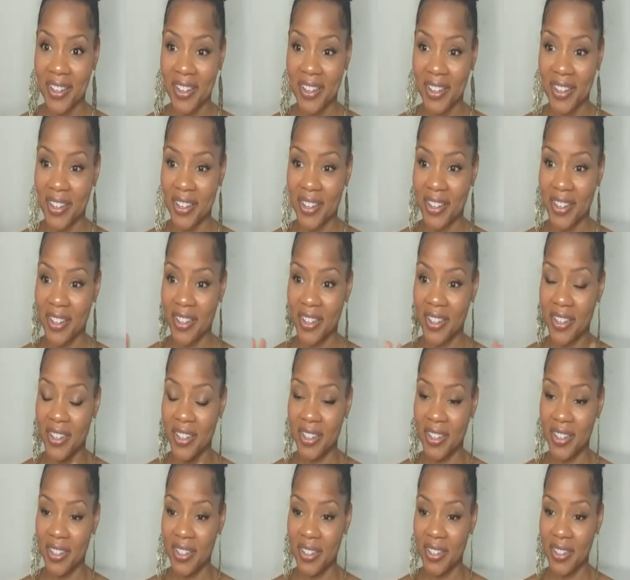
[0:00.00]

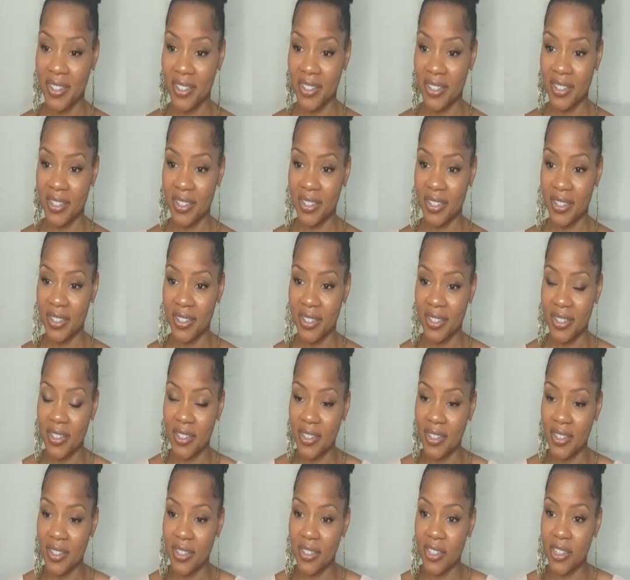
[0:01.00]

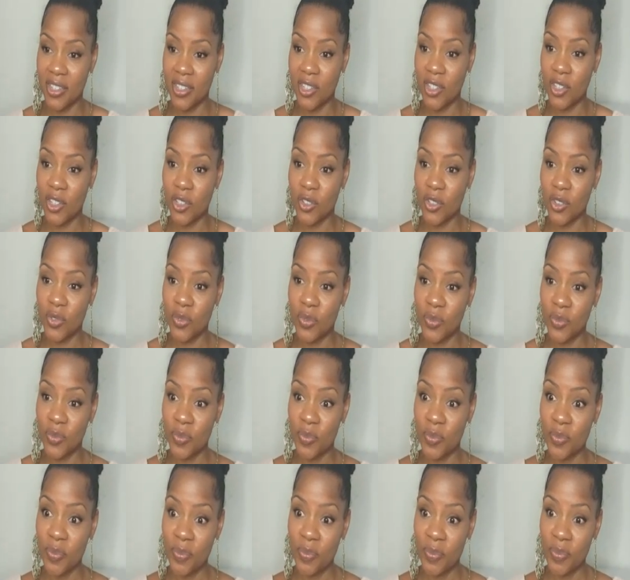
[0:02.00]

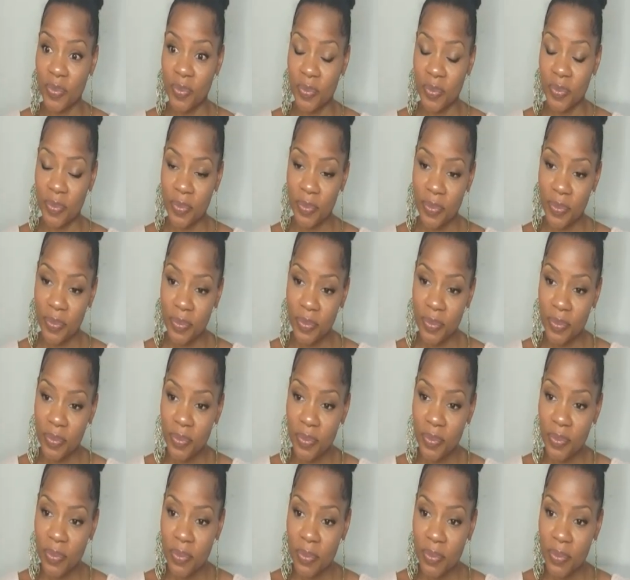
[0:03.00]
The person shown says nothing.